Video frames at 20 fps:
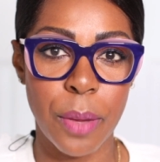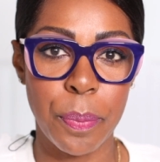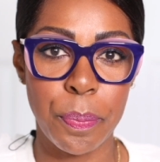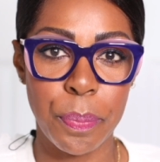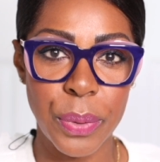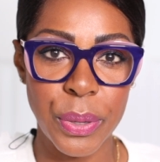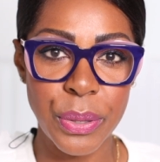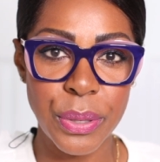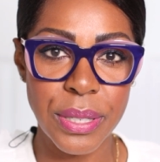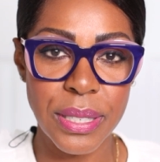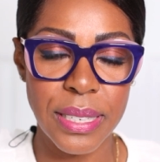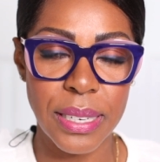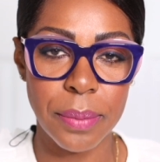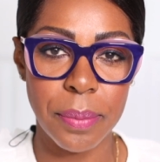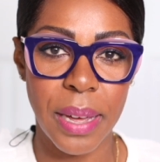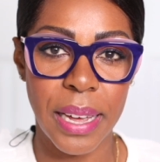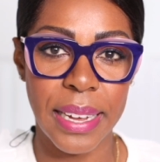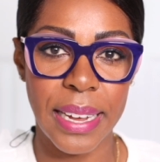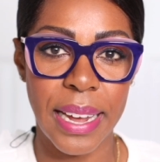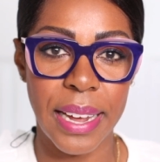a boost in
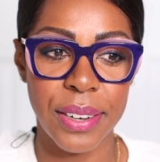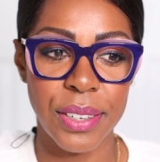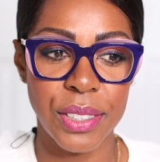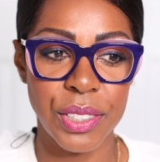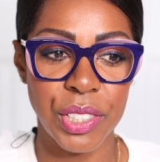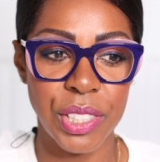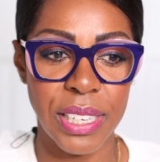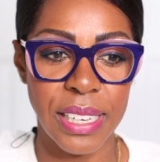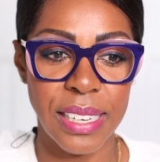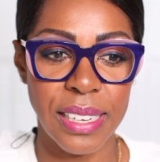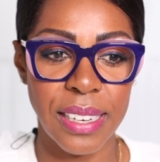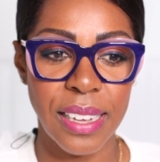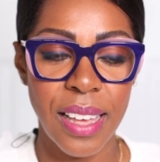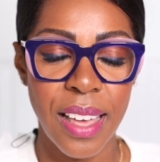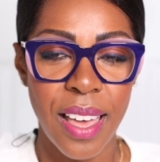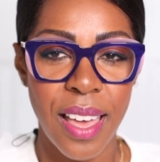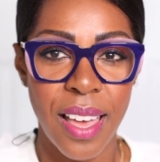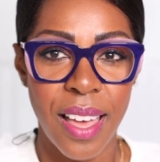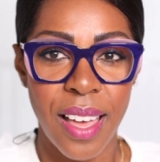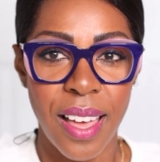my energy.
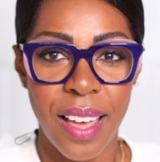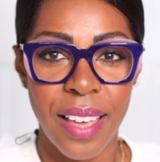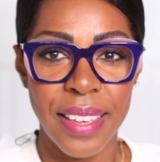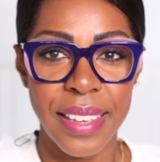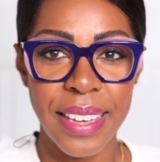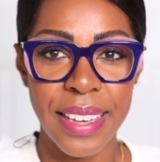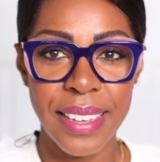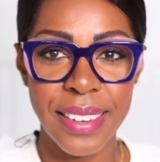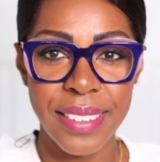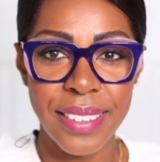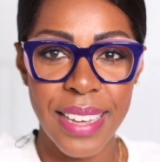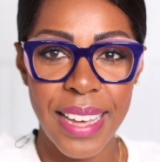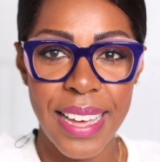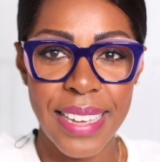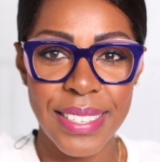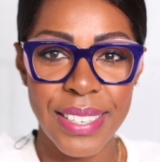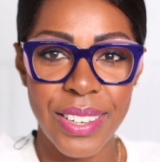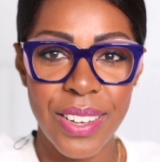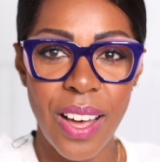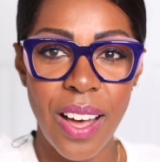It
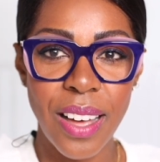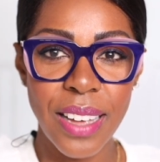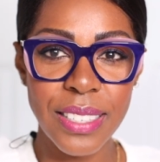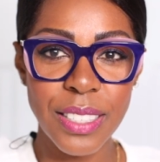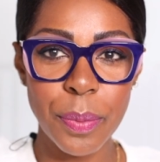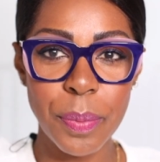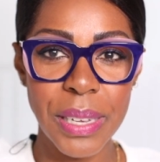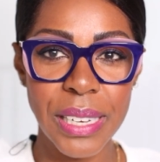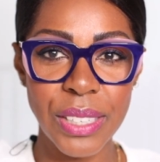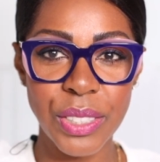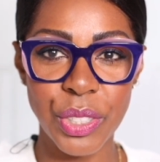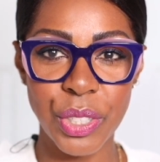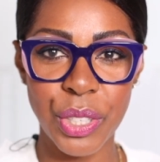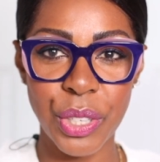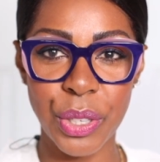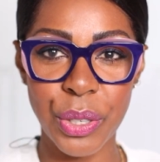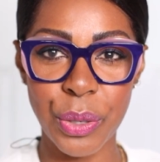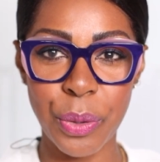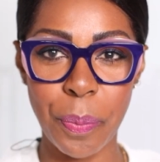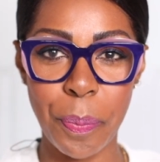has caused me
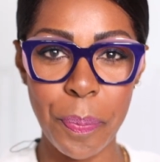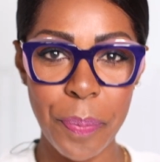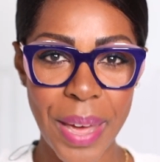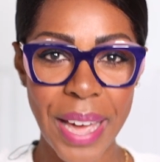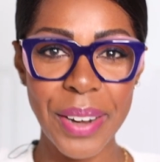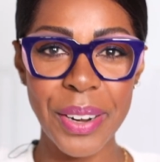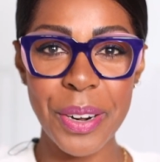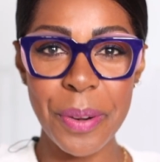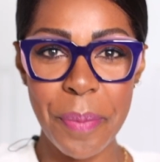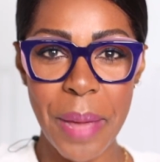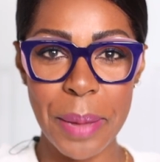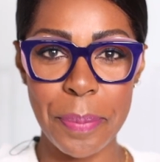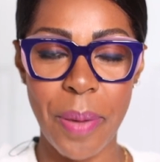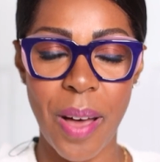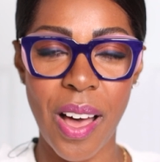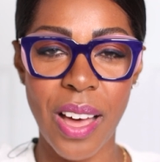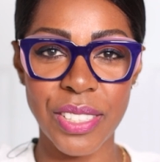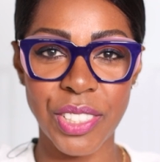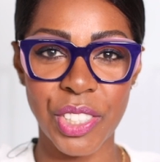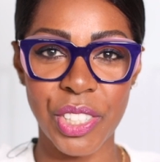to better my
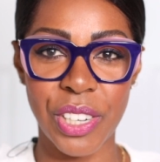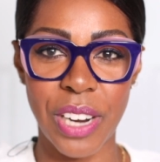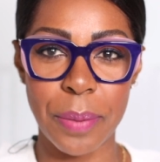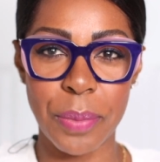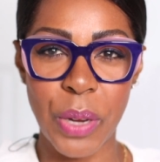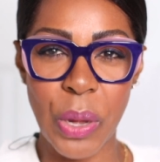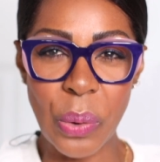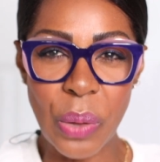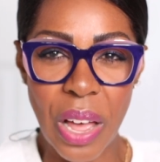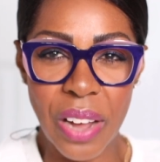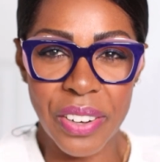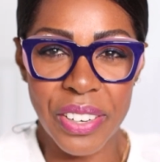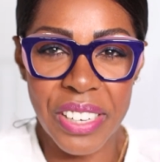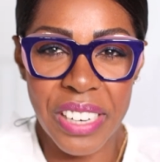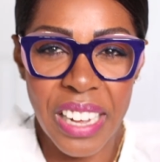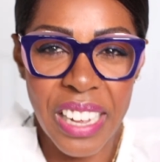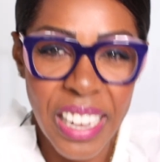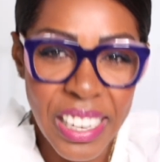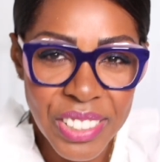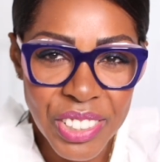posture. I'm no longer
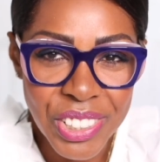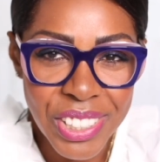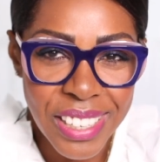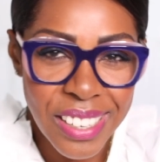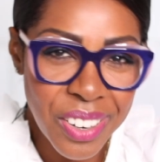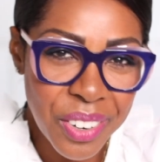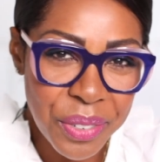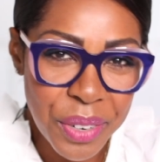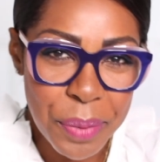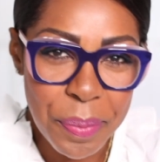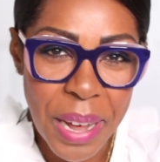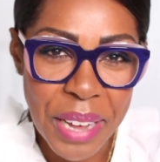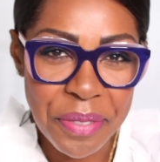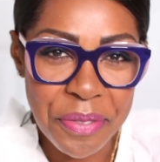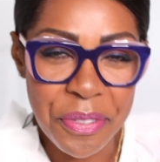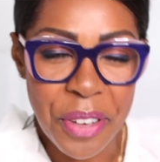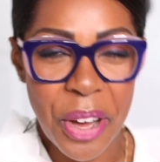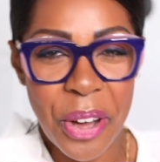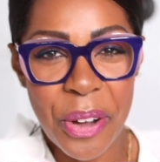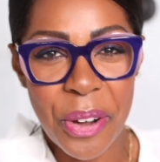hunching over my
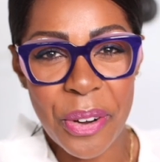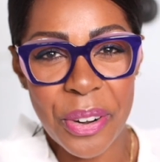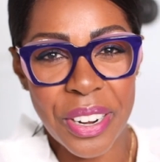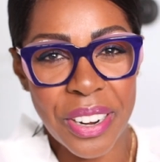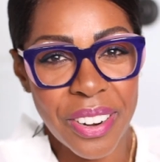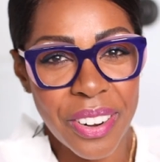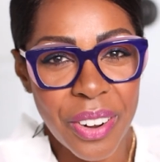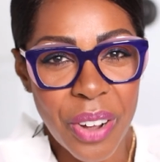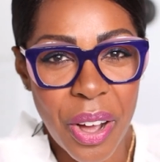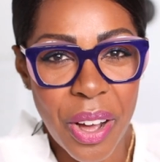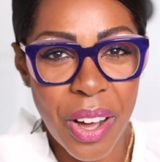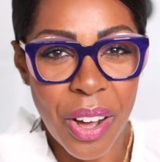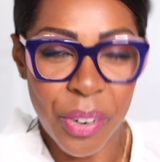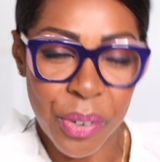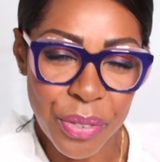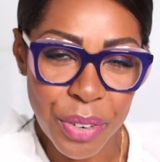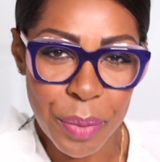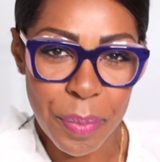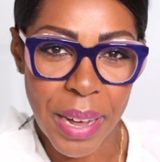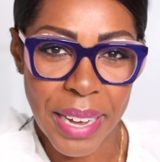phone or
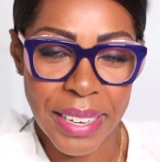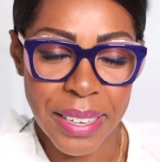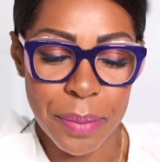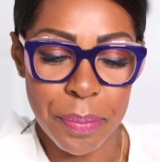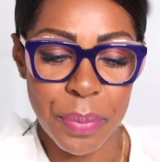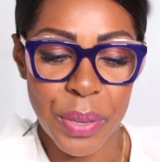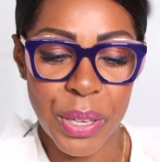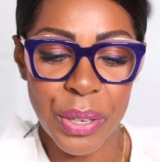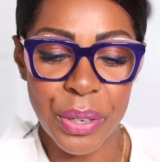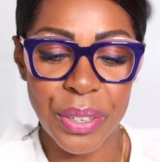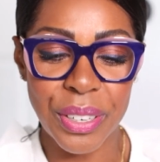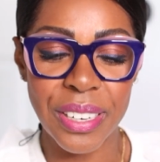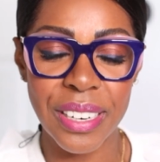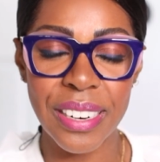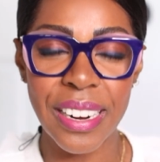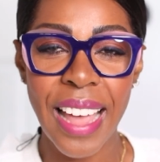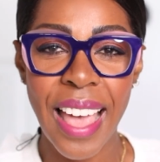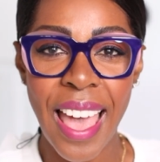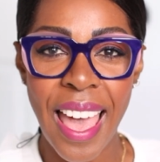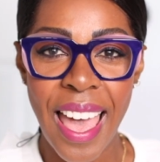over my computer,